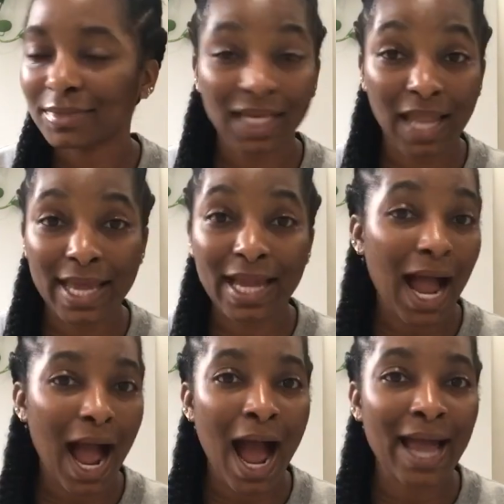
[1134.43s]
Like,
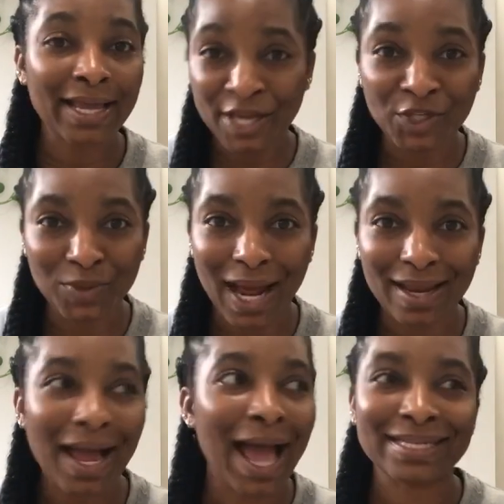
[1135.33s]
I kid you not,
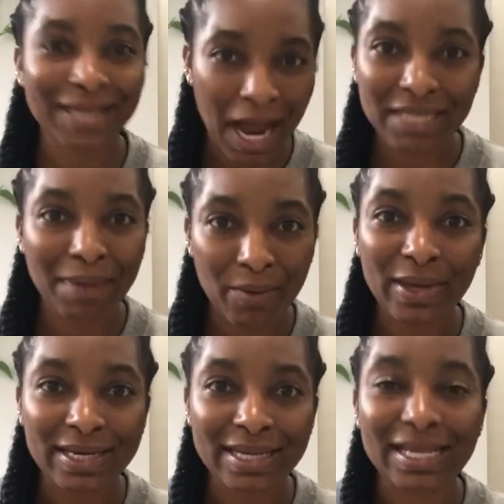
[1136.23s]
as God is my
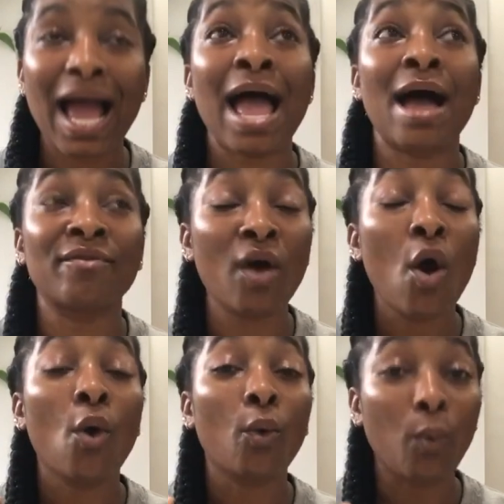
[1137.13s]
witness, I have
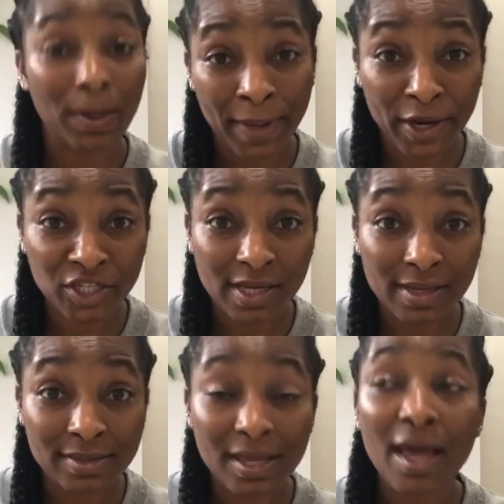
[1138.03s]
one pair of
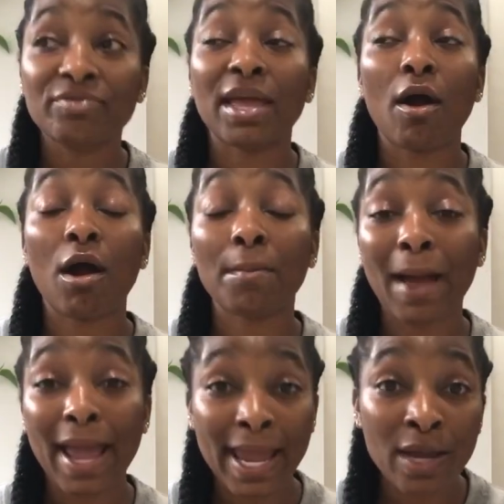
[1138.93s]
jeans. They are
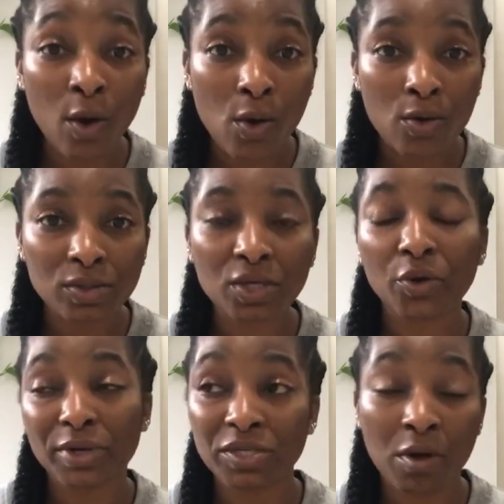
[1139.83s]
my A Gold
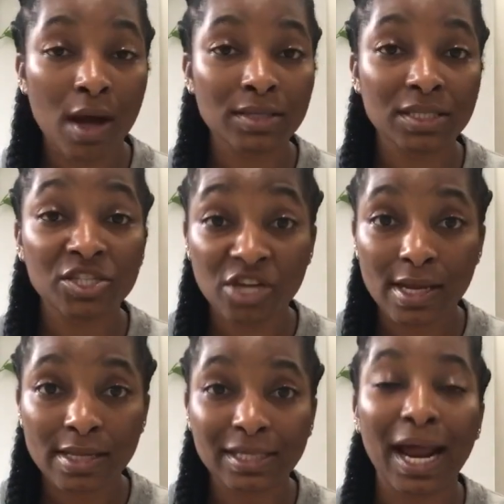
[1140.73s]
crisscross
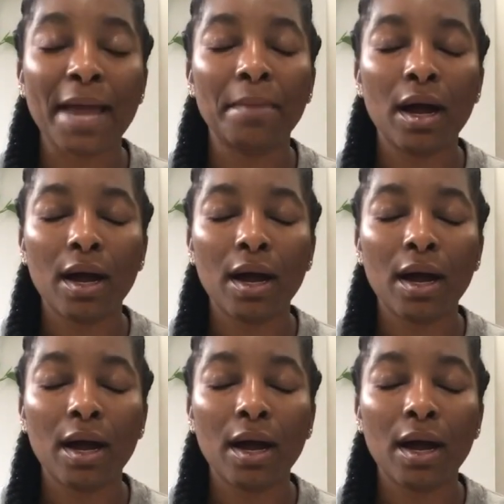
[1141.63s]
jeans, and I am